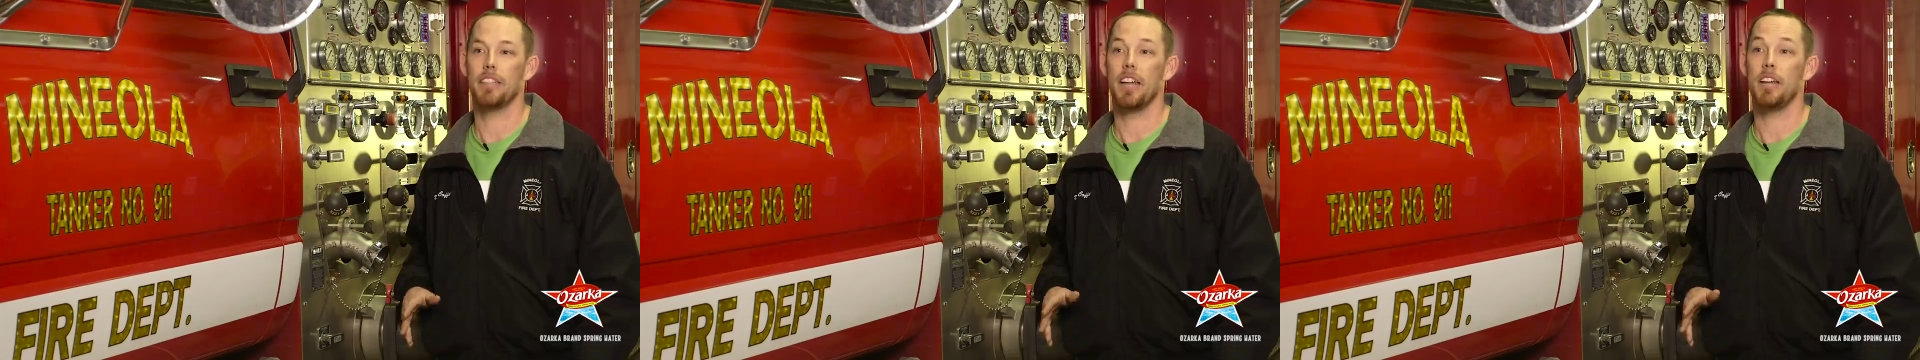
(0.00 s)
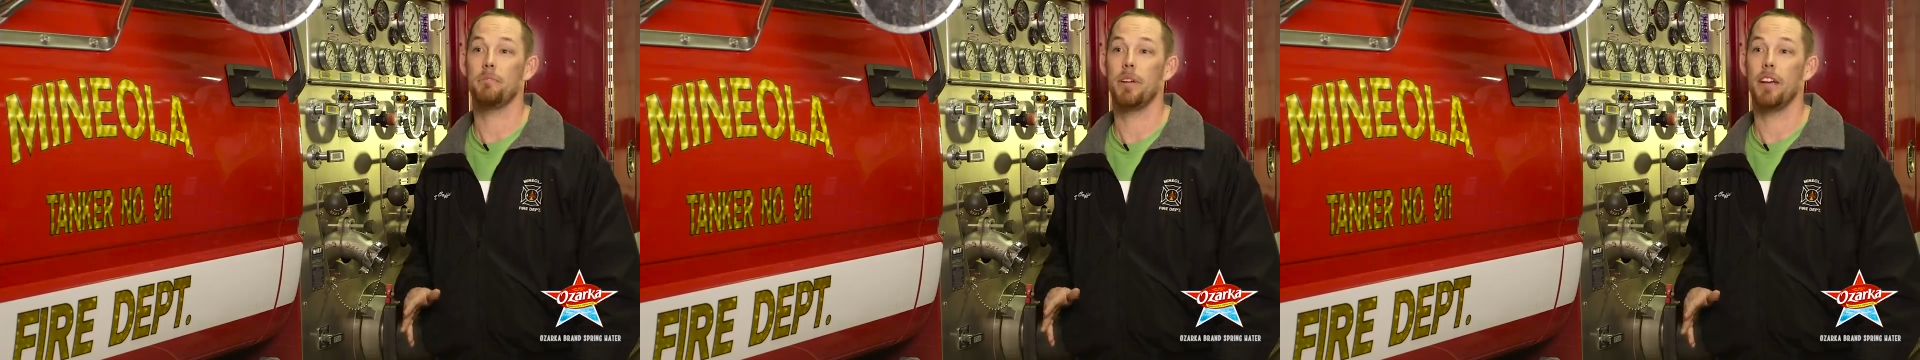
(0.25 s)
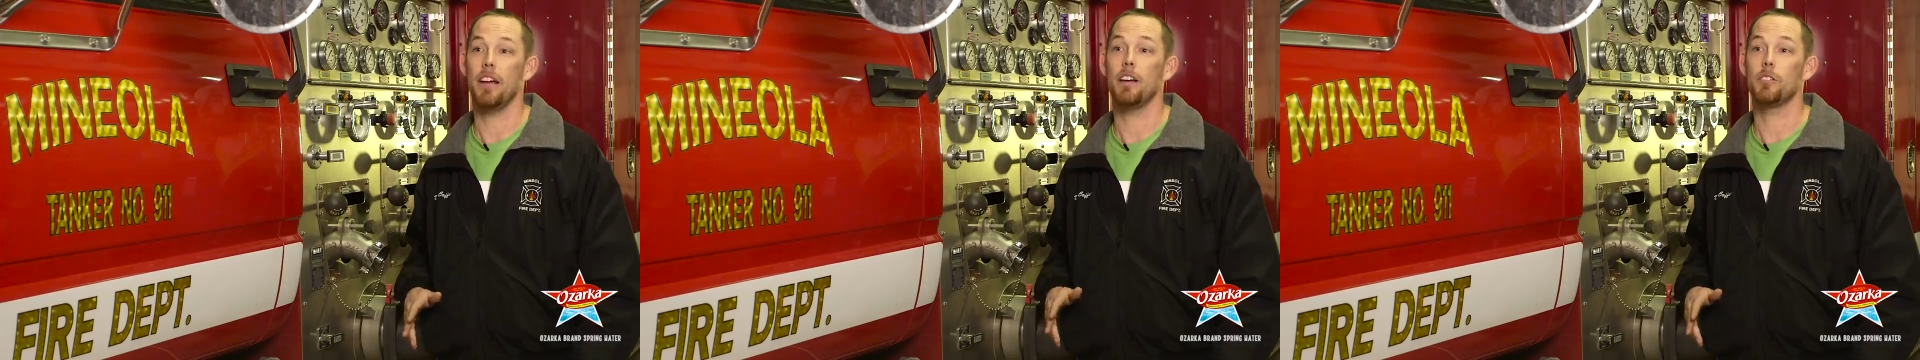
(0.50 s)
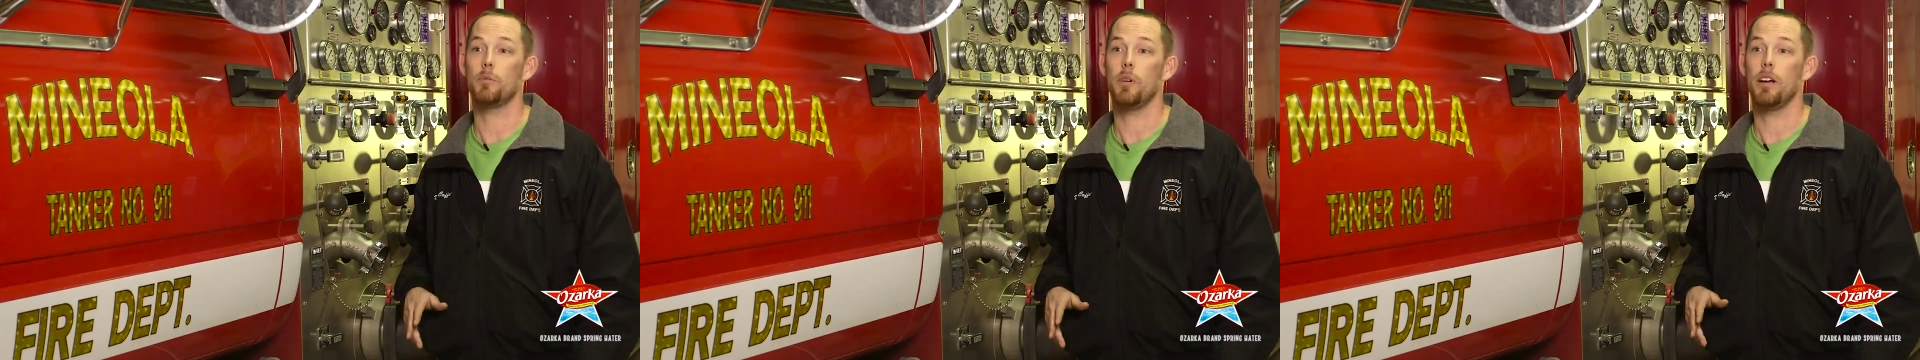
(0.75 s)
has led me
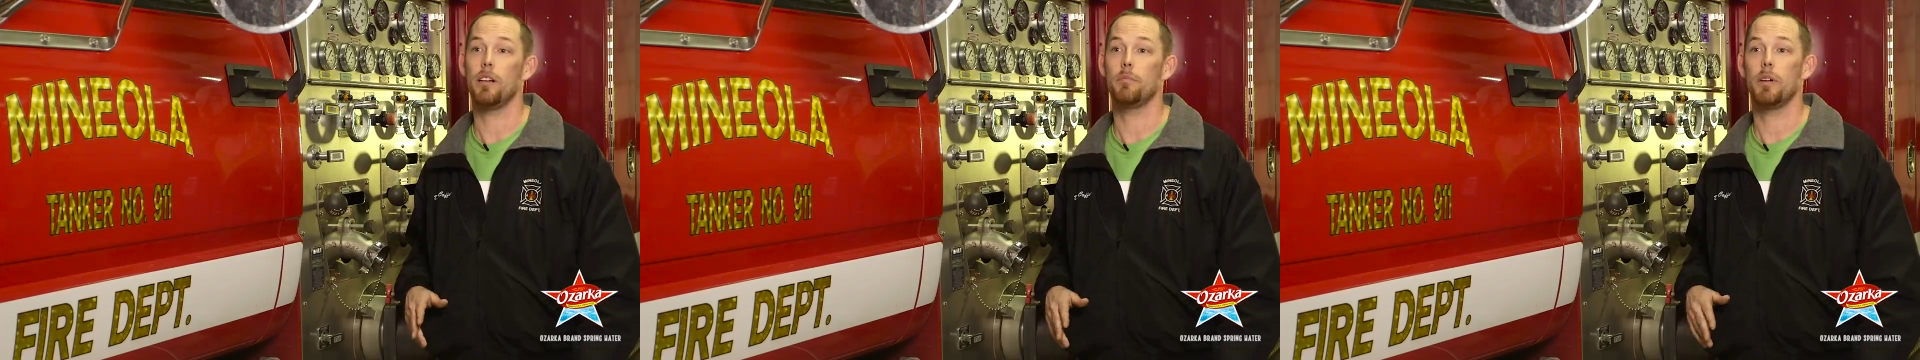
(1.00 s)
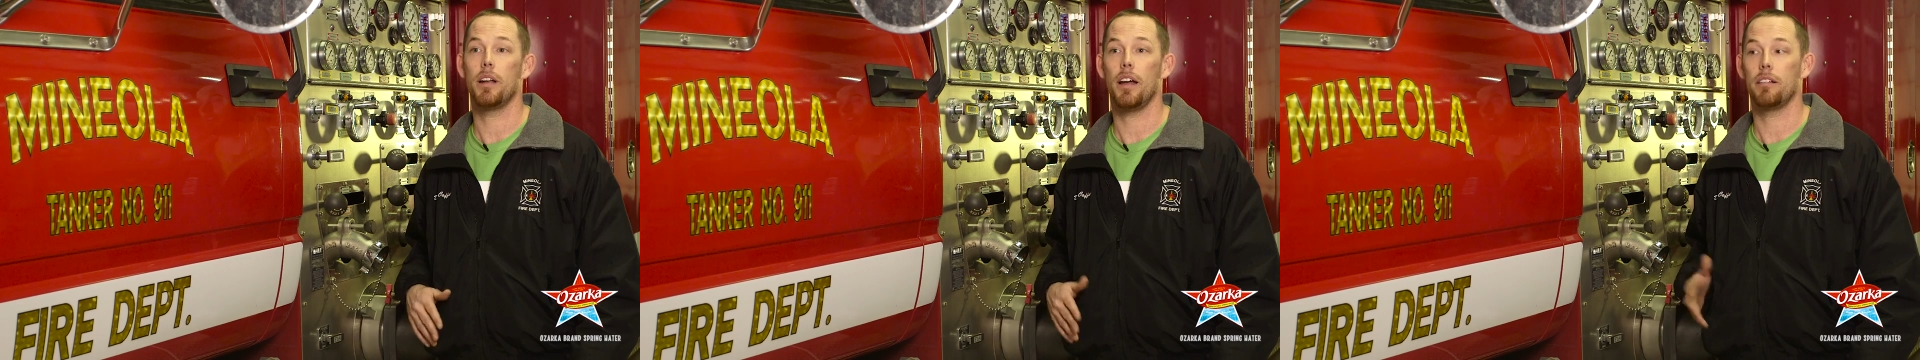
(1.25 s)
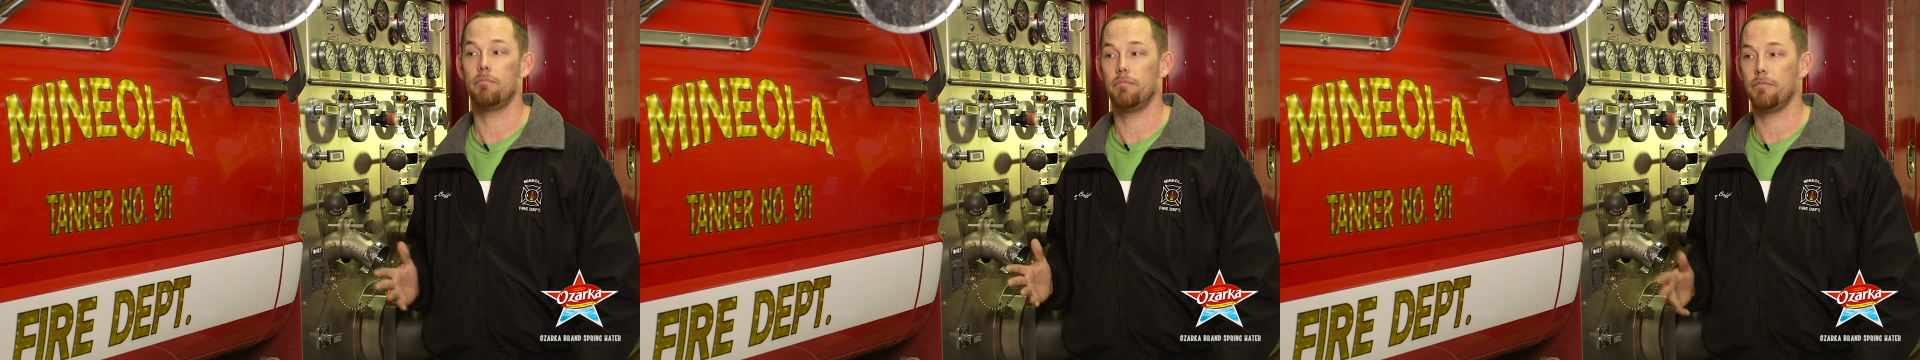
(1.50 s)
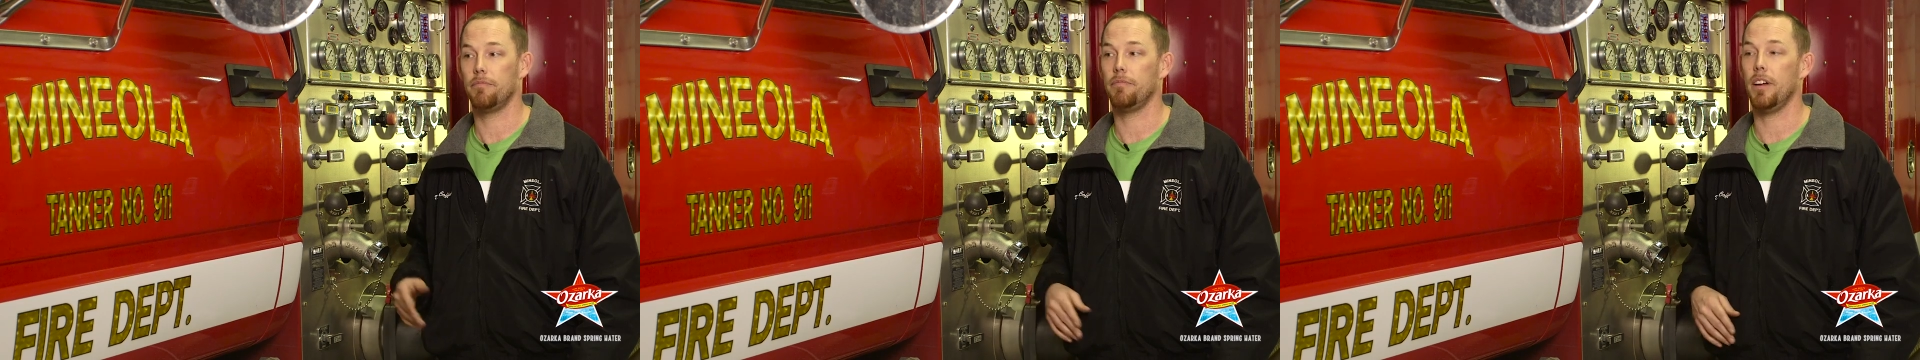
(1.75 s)
elsewhere, but I
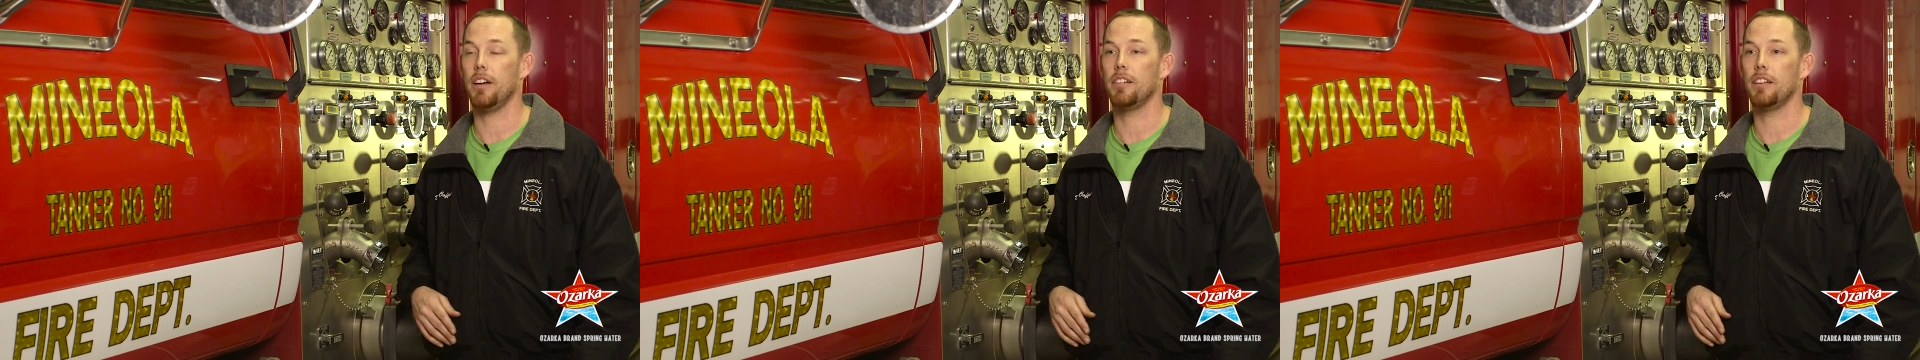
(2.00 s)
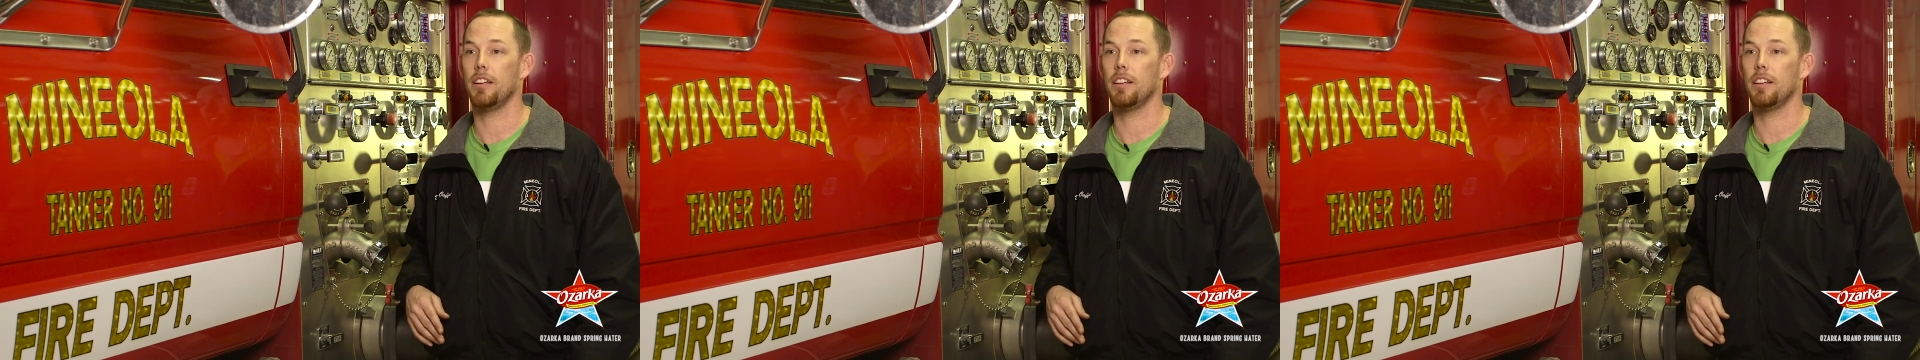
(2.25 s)
found